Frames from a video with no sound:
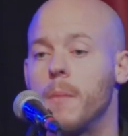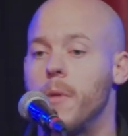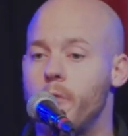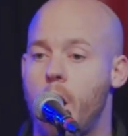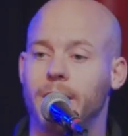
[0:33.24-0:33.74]

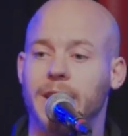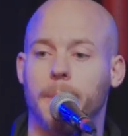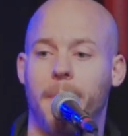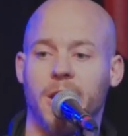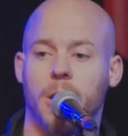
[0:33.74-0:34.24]
We're all
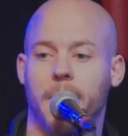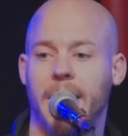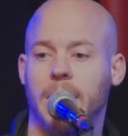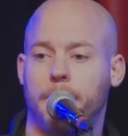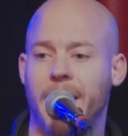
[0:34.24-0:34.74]
independent, but
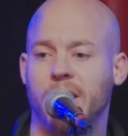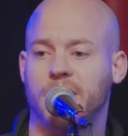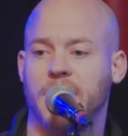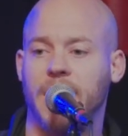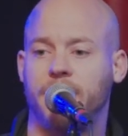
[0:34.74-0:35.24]

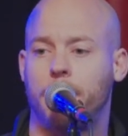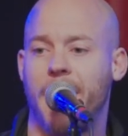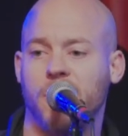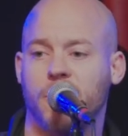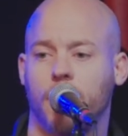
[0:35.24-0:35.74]
independence can leave
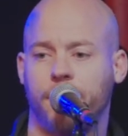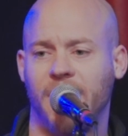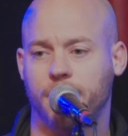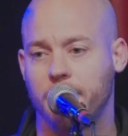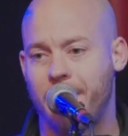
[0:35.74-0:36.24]
dependence on
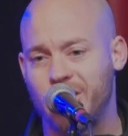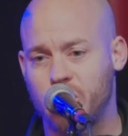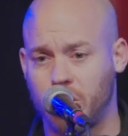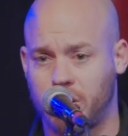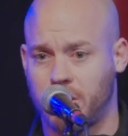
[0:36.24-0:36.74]
things we've
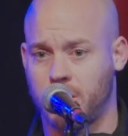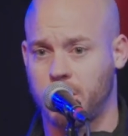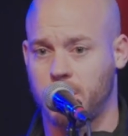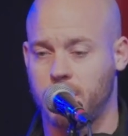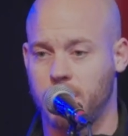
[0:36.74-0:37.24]
mentioned.
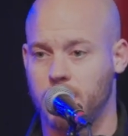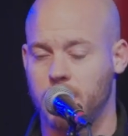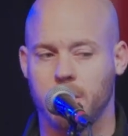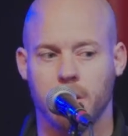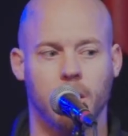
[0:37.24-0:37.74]

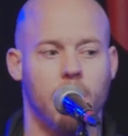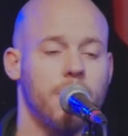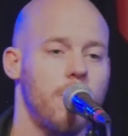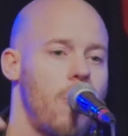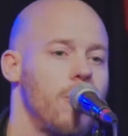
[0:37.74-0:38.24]

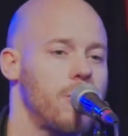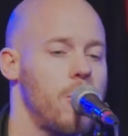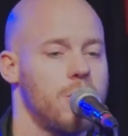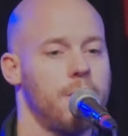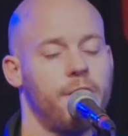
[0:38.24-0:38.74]
Because we're all
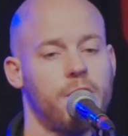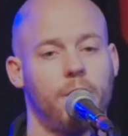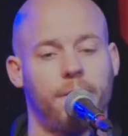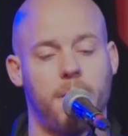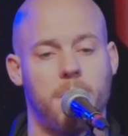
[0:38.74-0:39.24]
searching for
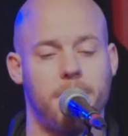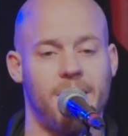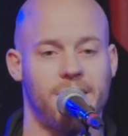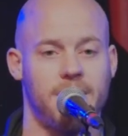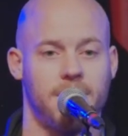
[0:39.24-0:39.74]
something we're
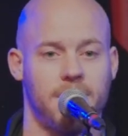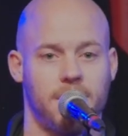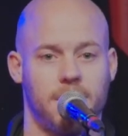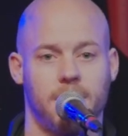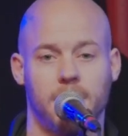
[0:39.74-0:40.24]
missing.
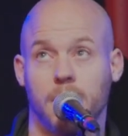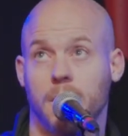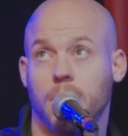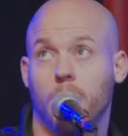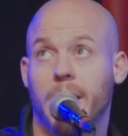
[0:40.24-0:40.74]

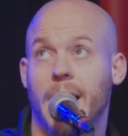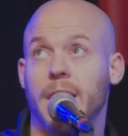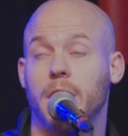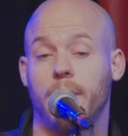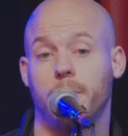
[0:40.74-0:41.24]
So we're
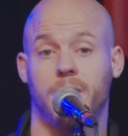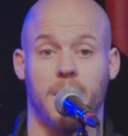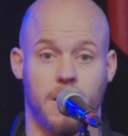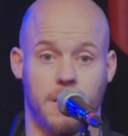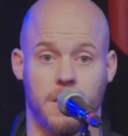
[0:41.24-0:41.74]
kind of
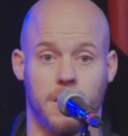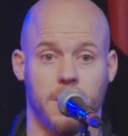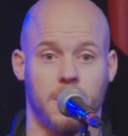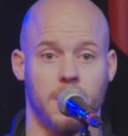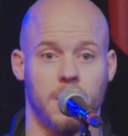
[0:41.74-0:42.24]
empty.
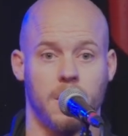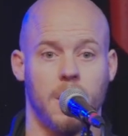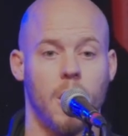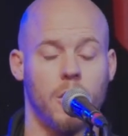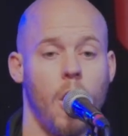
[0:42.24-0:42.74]

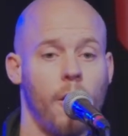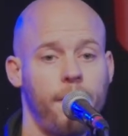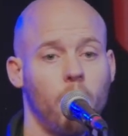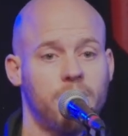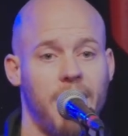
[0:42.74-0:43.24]
Not a
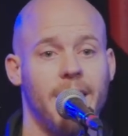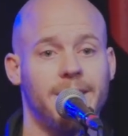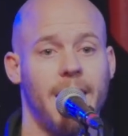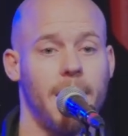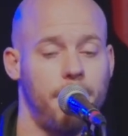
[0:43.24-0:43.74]
full tank
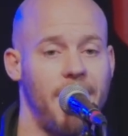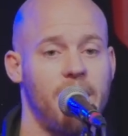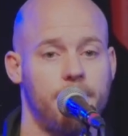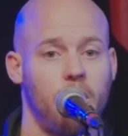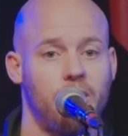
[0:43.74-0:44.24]
like the
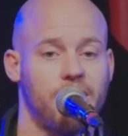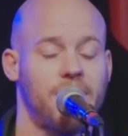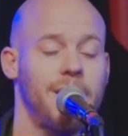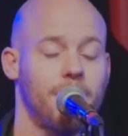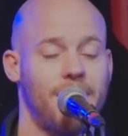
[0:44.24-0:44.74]
planes we used to
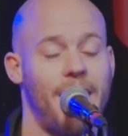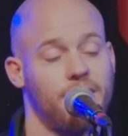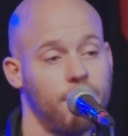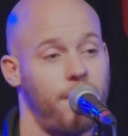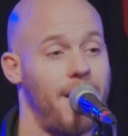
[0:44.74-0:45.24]
see them
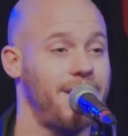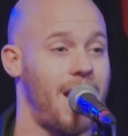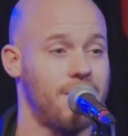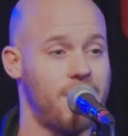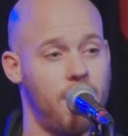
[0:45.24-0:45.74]
size and find
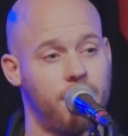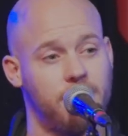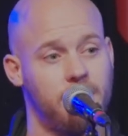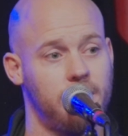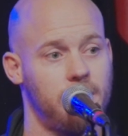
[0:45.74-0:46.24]
ourselves.